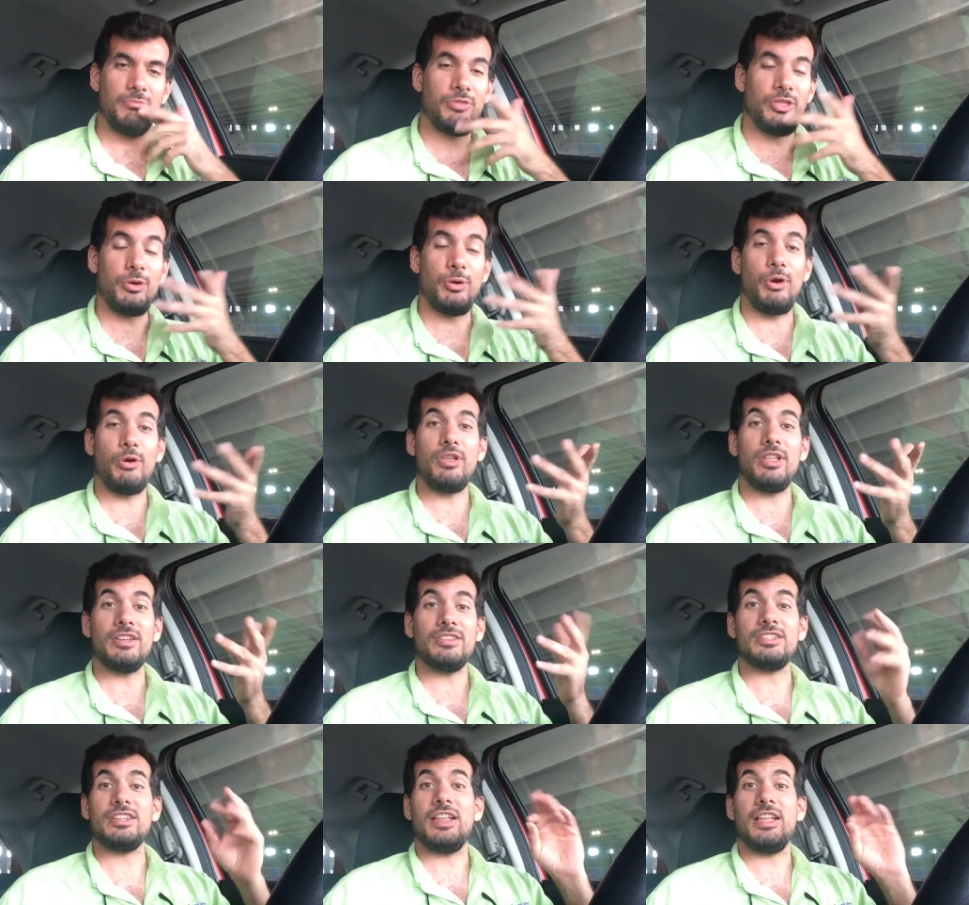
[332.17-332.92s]
Then I
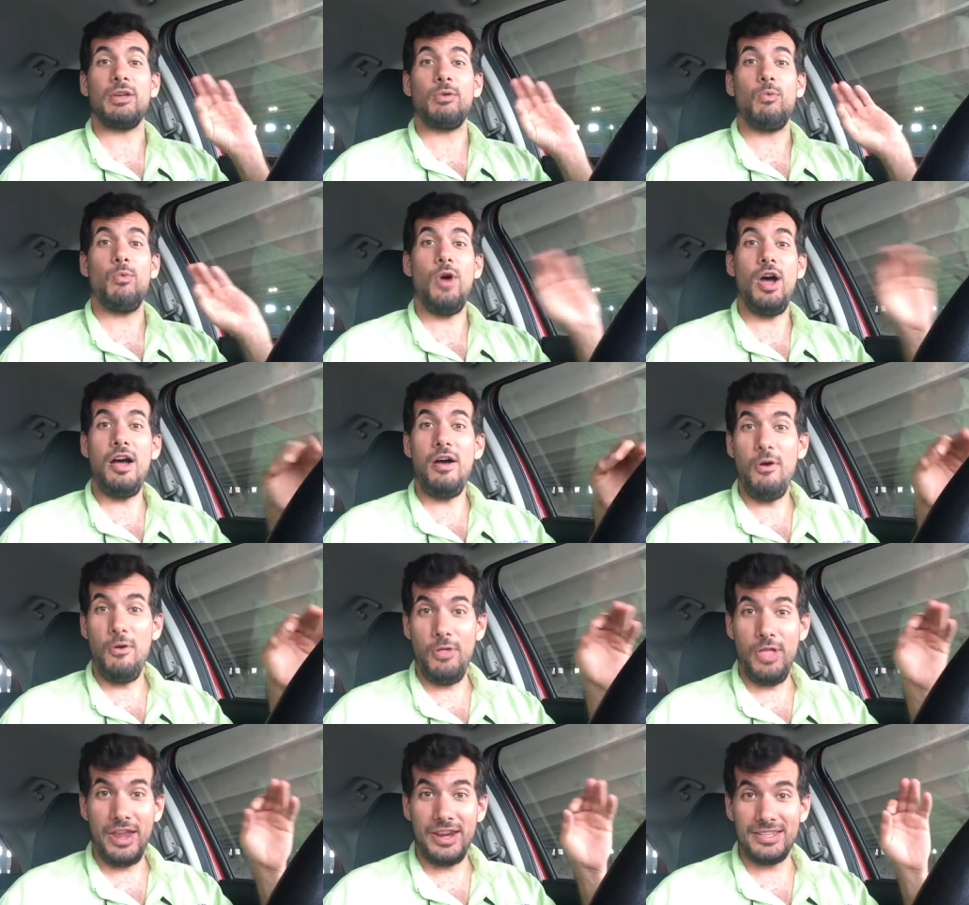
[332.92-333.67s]
realized it, like,
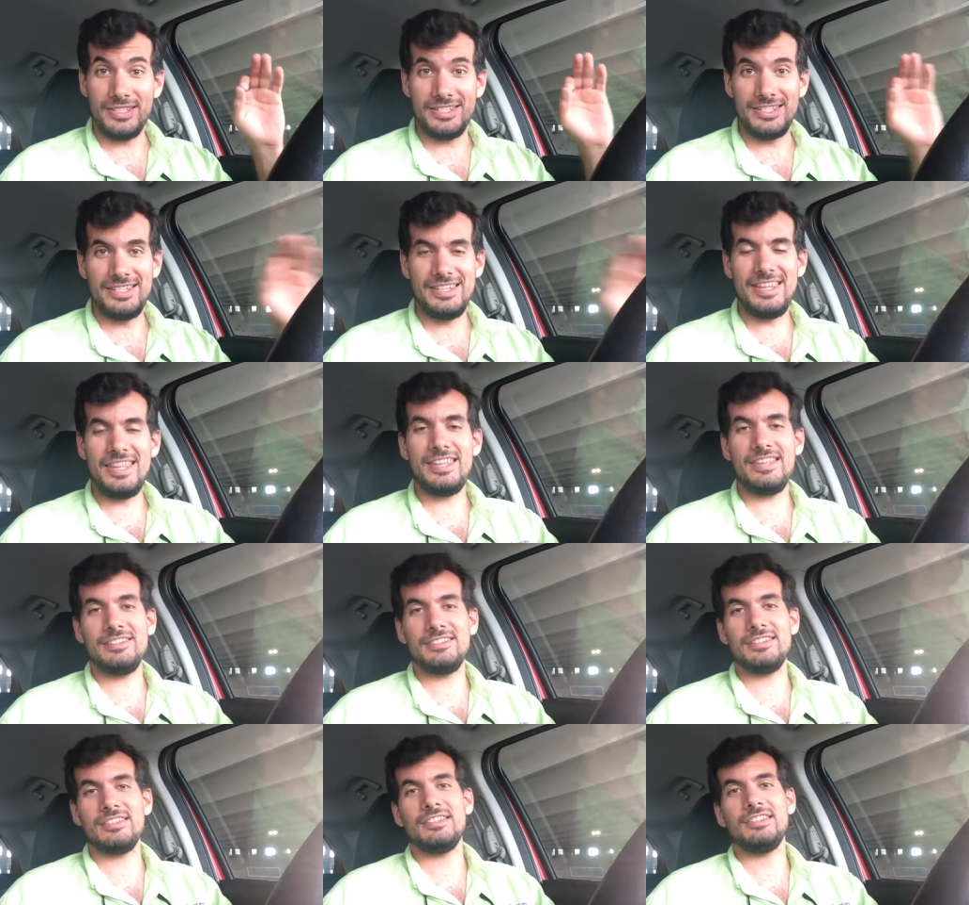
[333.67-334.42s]
wow, that is
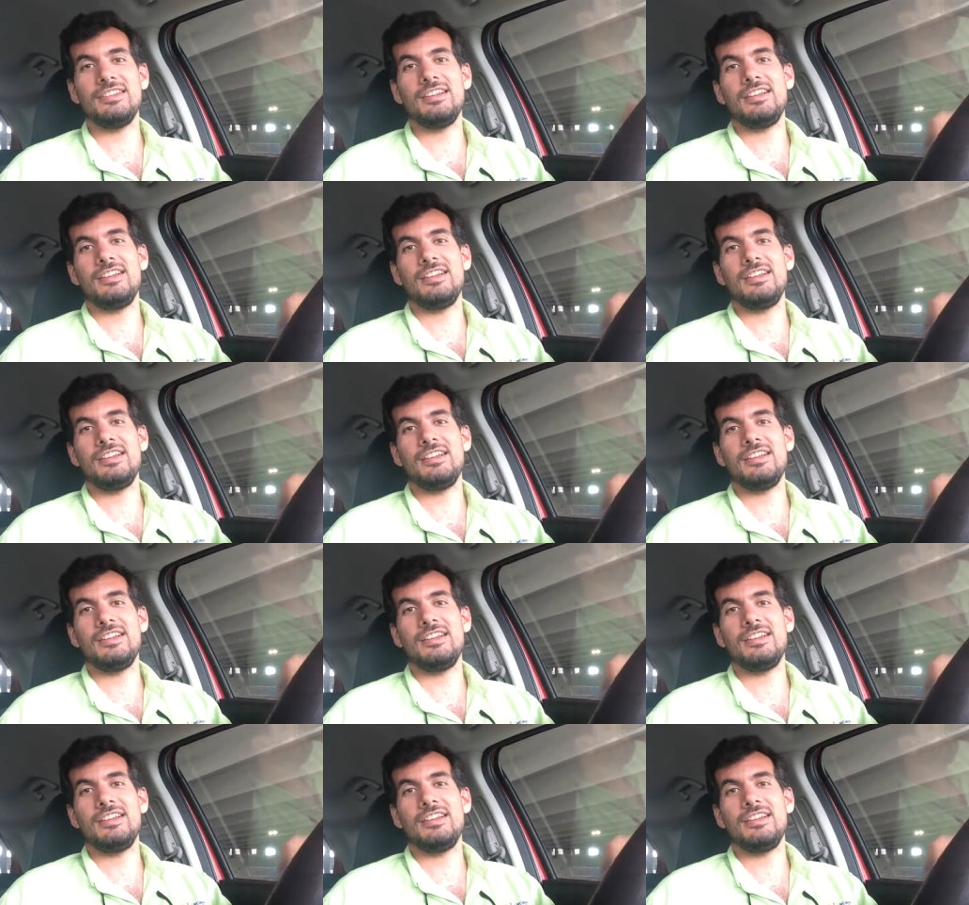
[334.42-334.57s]
neat.